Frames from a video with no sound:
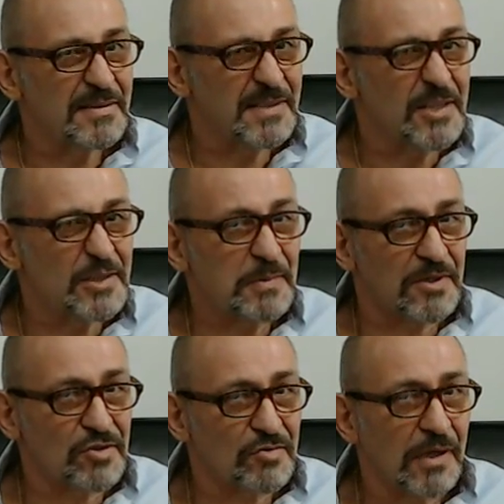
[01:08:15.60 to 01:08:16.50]
teach me the
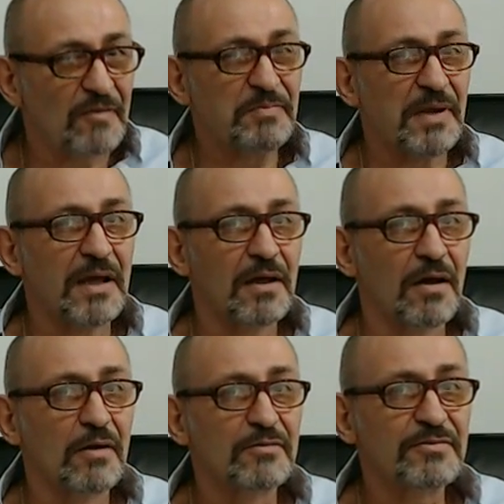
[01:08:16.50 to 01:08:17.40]
trick of playing
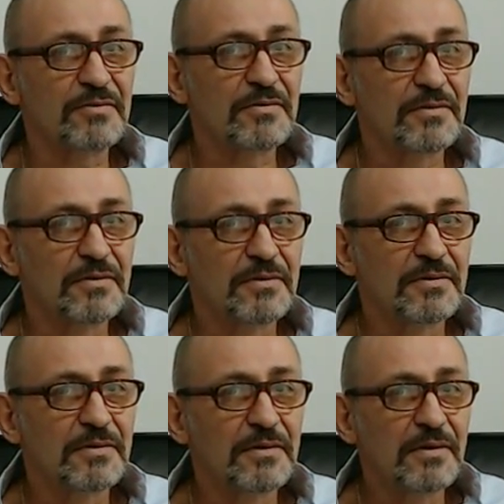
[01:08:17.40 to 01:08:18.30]
golf."
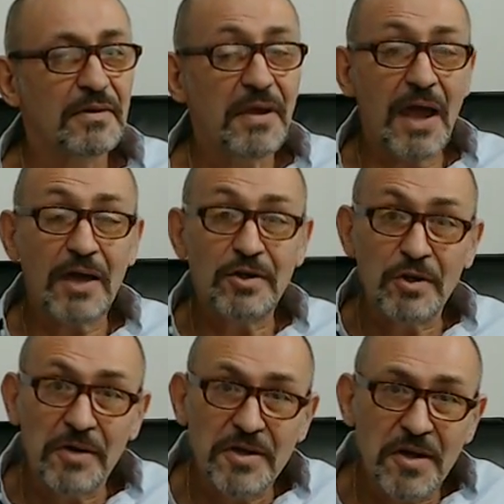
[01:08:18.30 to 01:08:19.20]
And
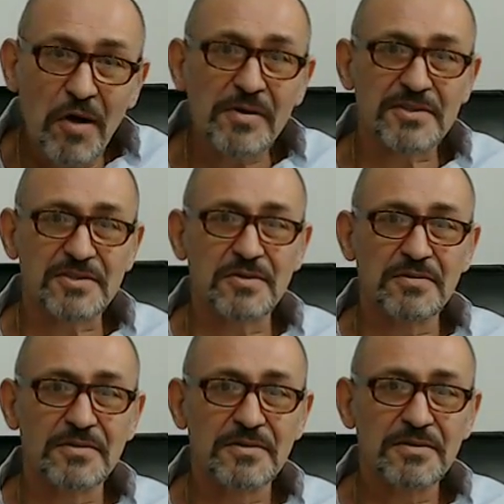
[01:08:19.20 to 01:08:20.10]
you're a yoga
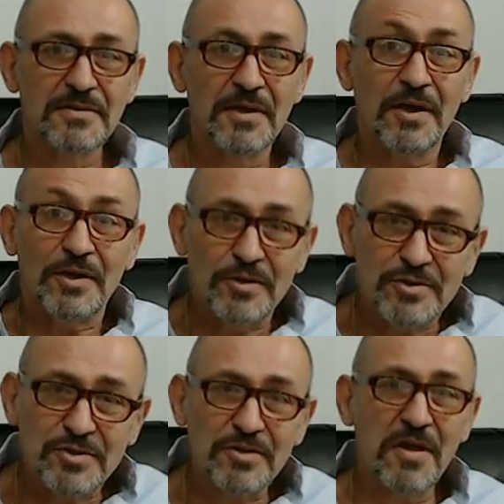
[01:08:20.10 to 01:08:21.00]
student. You
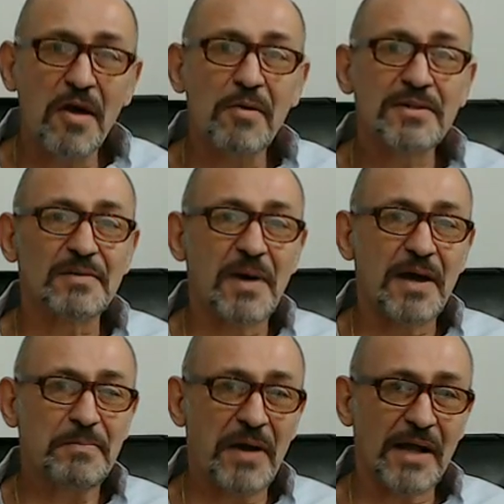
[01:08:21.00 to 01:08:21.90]
should know it's
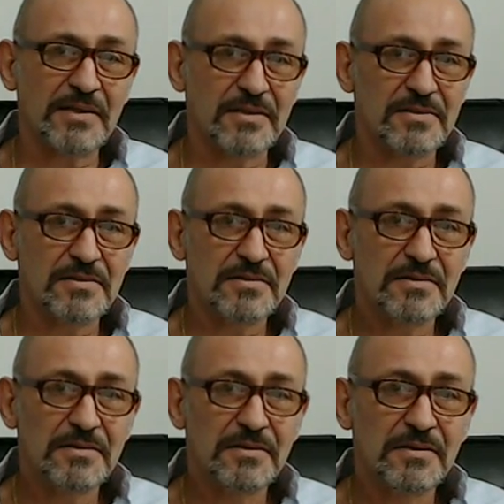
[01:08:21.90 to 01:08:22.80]
about practice.
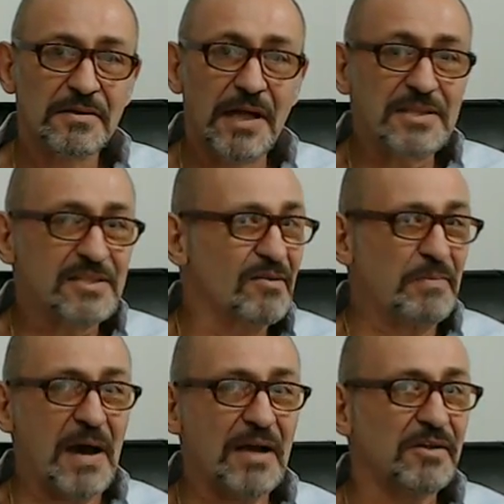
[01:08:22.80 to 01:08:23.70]
It's not
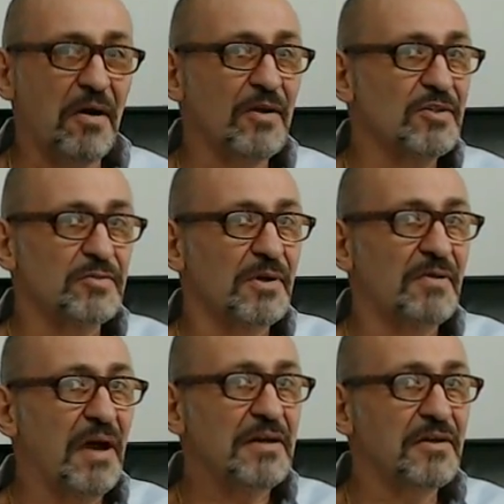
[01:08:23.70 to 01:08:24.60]
about going to a
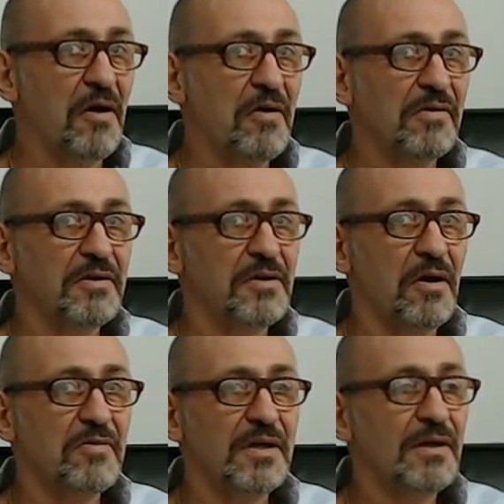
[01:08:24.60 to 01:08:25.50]
great
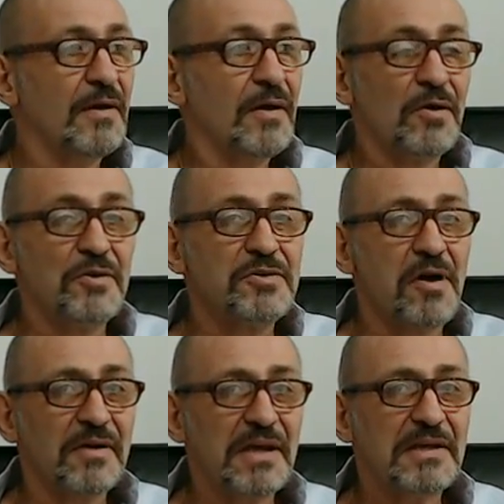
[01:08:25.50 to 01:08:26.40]
yogi or
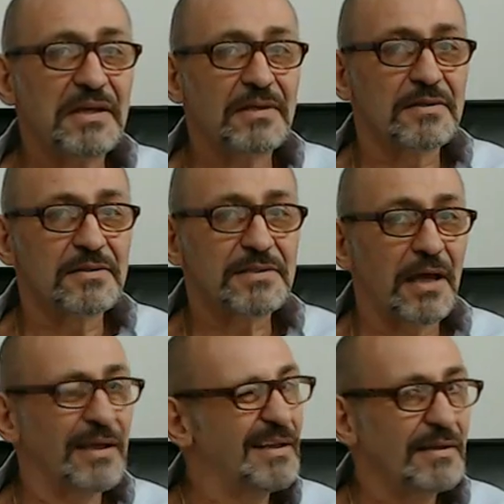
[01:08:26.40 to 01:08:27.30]
yogini and say,